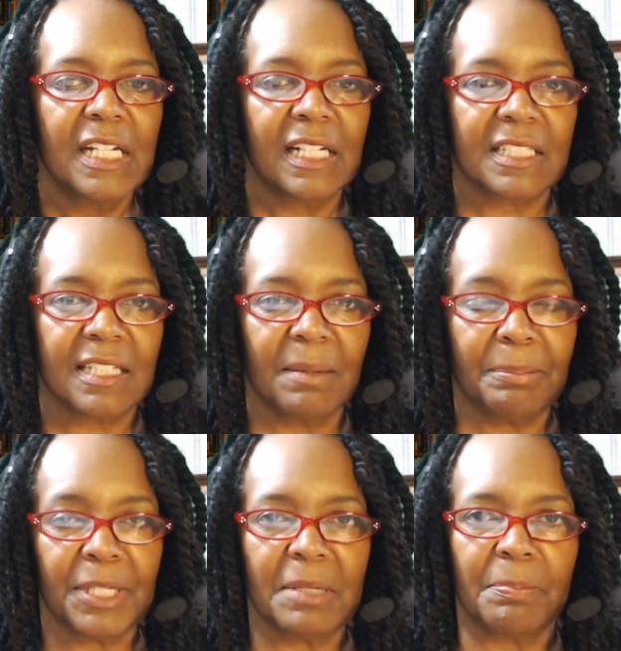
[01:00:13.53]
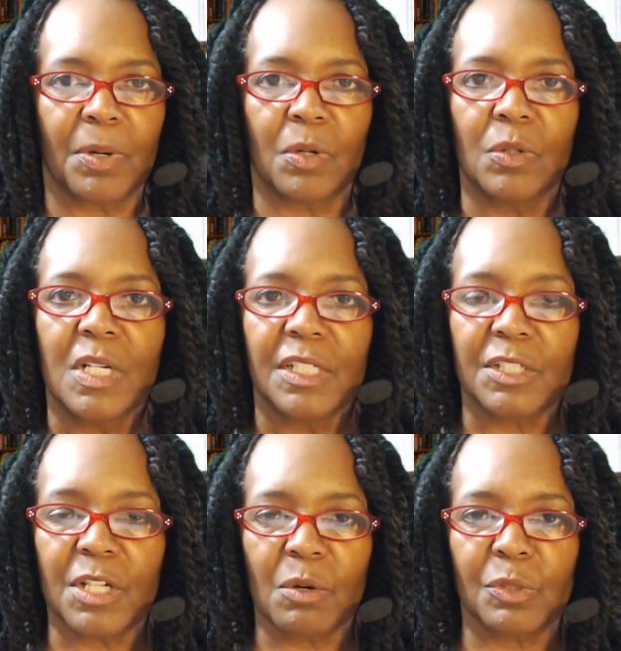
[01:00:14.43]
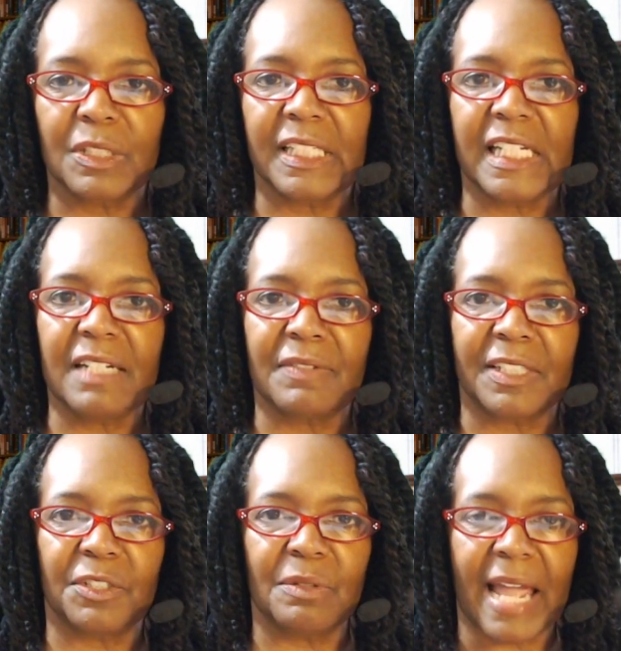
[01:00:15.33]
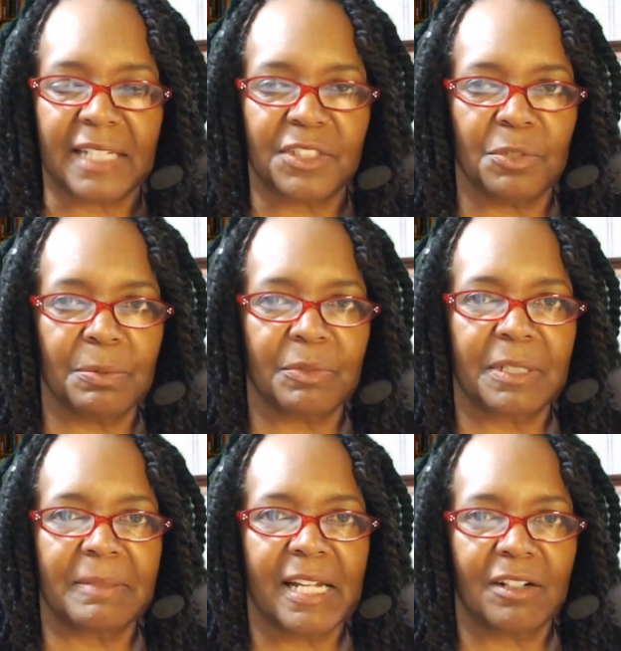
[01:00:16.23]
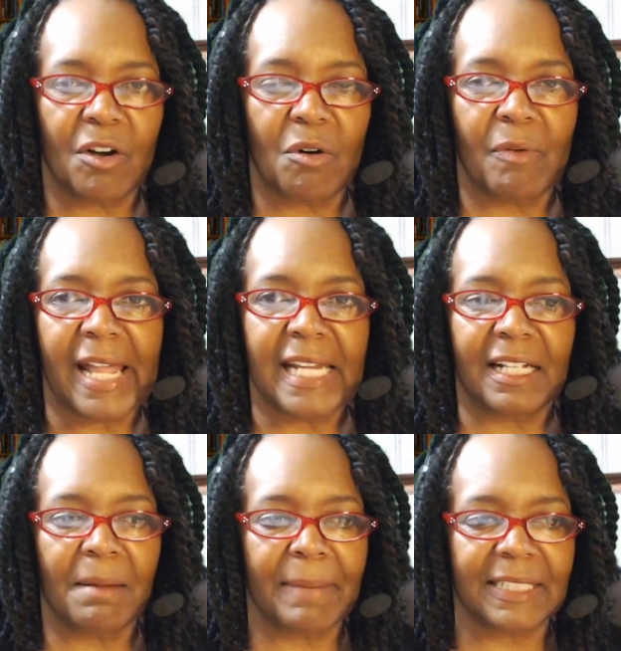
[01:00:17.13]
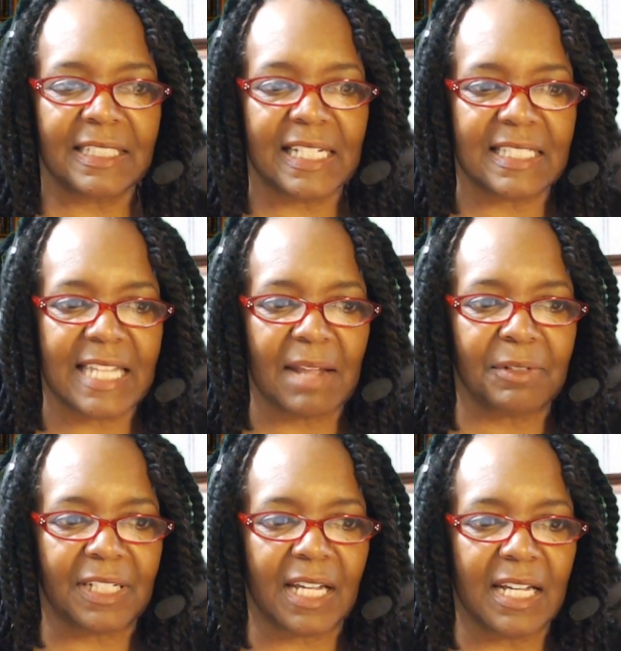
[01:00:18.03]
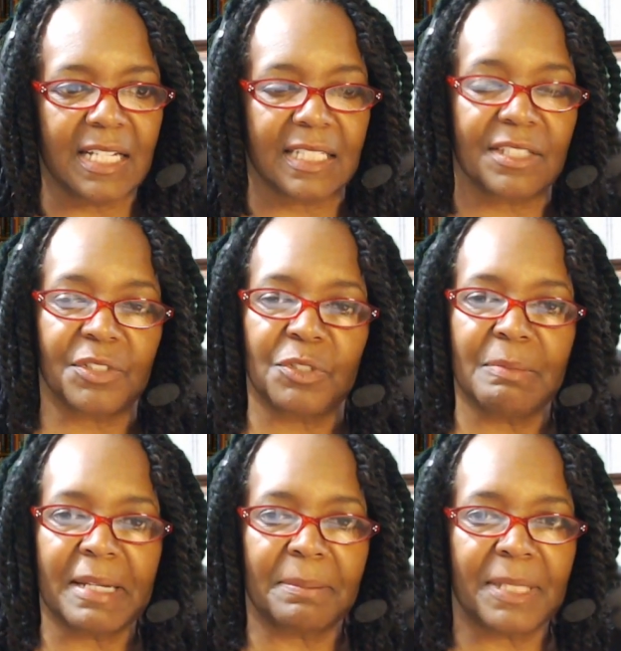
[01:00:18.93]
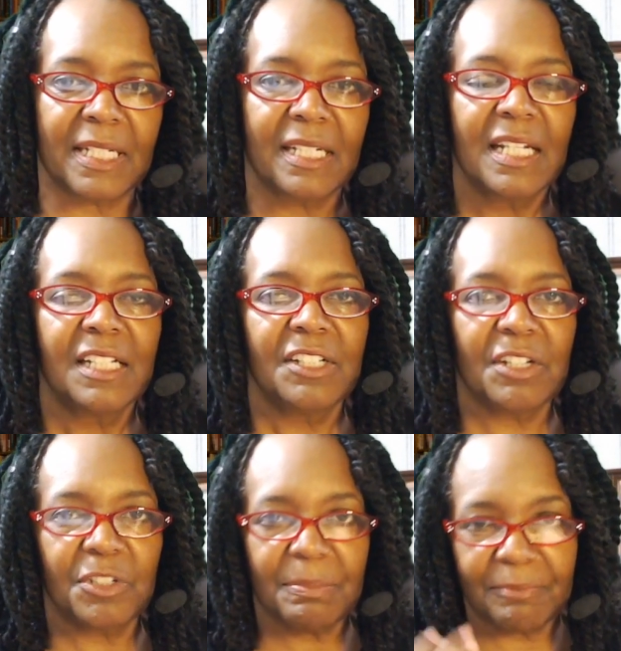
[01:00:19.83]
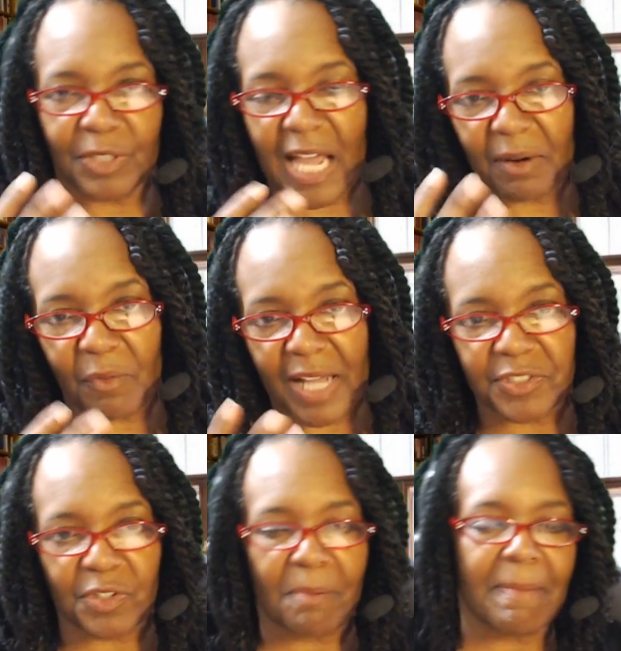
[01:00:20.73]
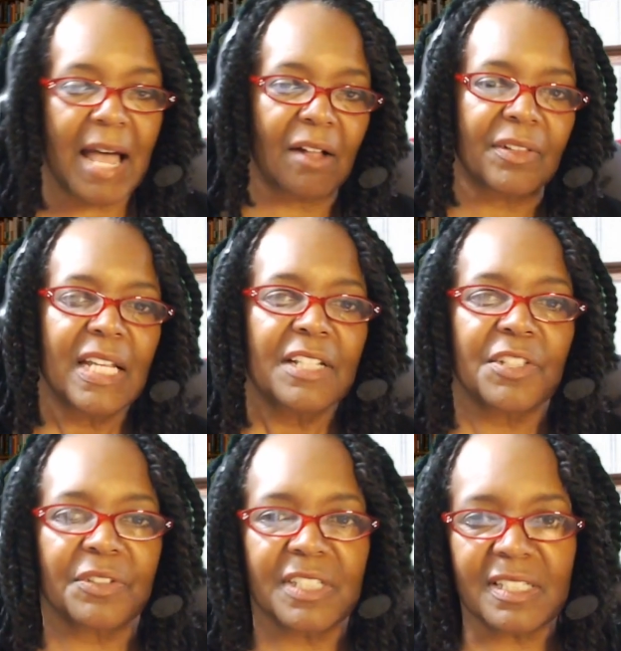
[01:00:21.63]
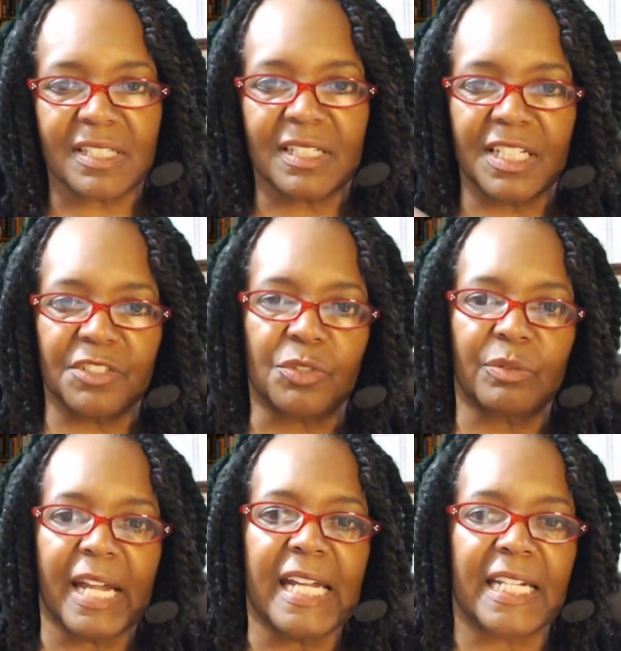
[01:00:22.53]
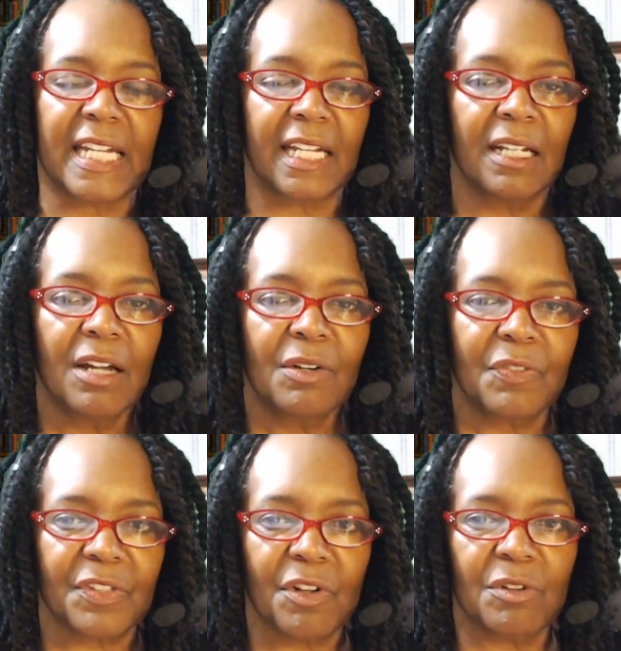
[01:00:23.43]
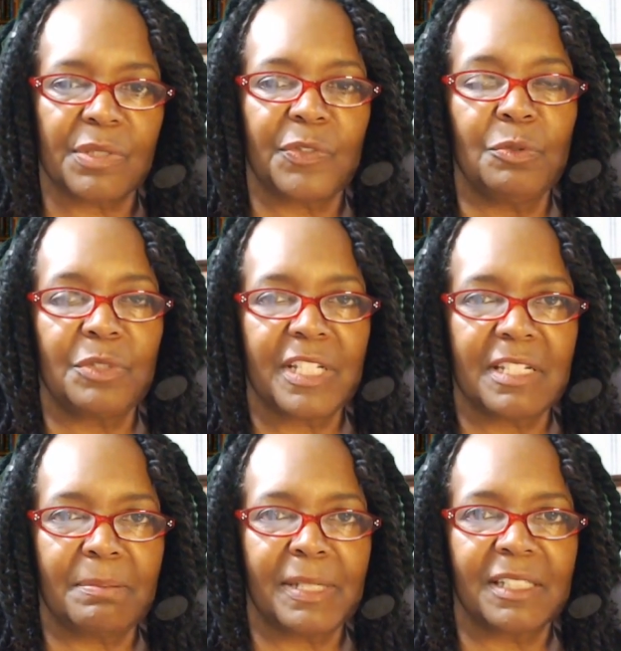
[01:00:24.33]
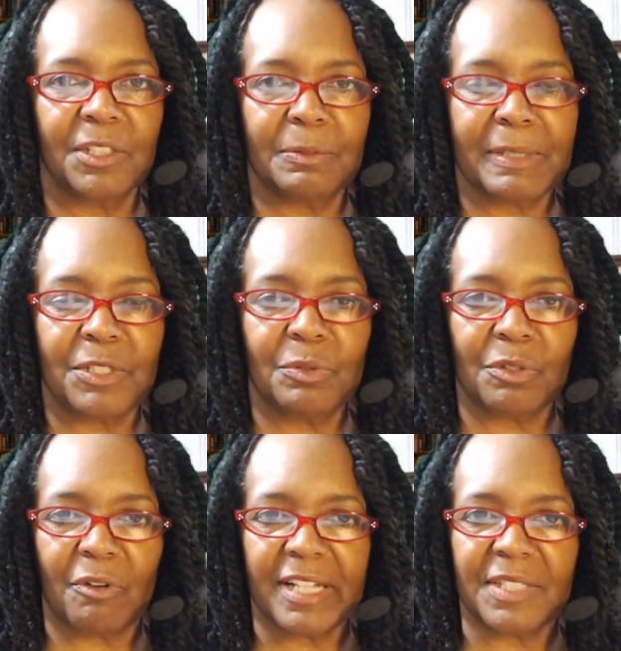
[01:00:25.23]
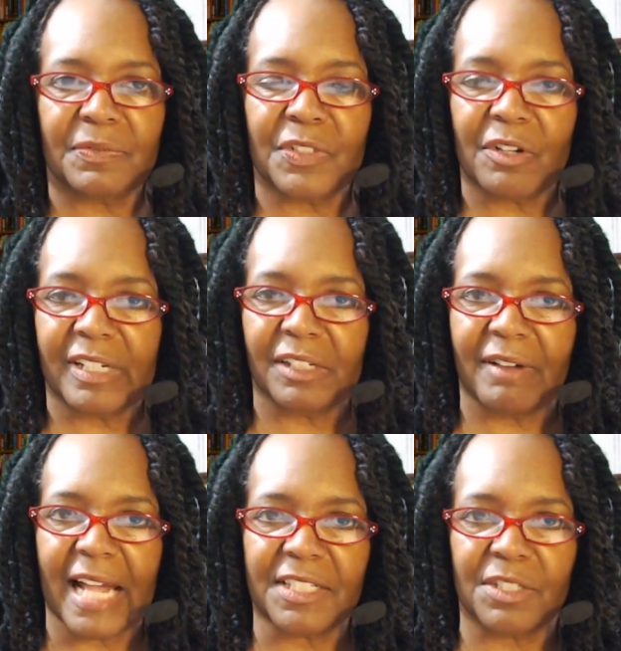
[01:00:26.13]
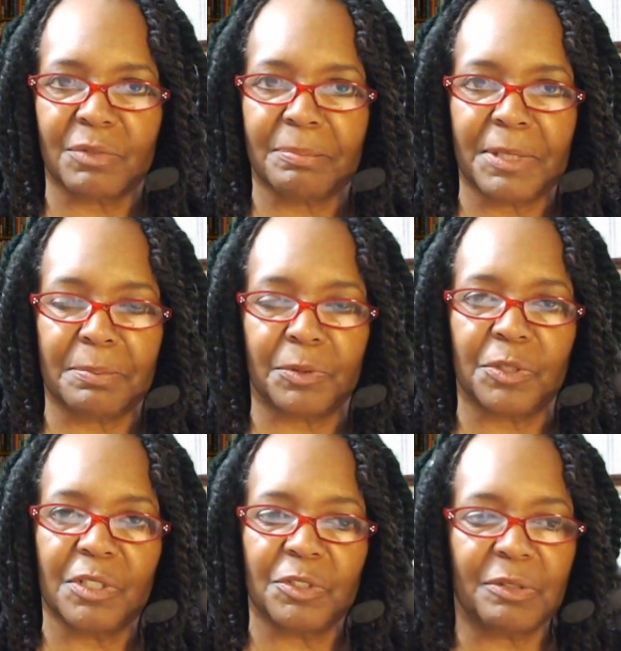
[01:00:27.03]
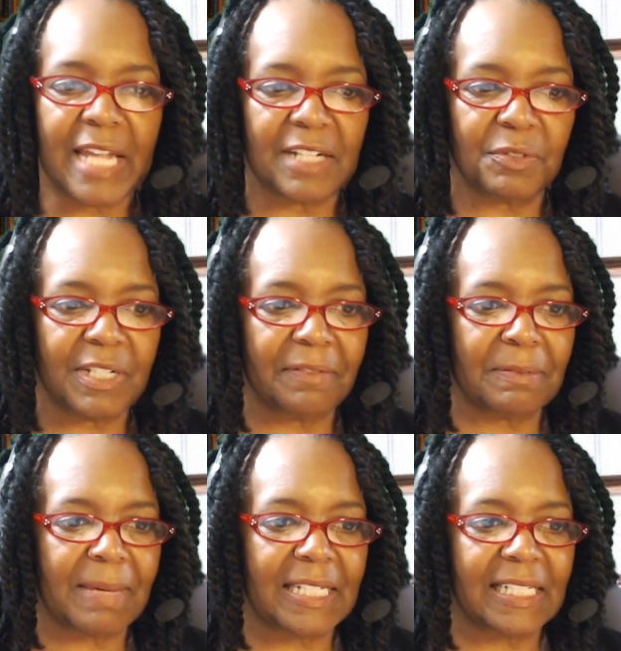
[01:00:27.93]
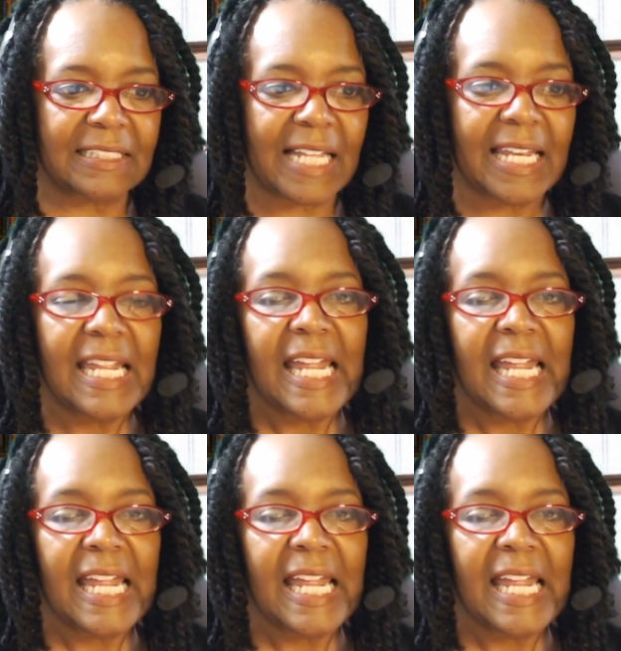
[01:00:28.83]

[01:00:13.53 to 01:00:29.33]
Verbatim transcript: Cause some people you know will leave or you act stupid with them, they'll go away and come back the next day with a gun. So you better be you know you gotta watch your mouth. So this is good training for those of you who tend to be a little bit too aggressive in your interactions with people. You know, you can't treat everybody like that.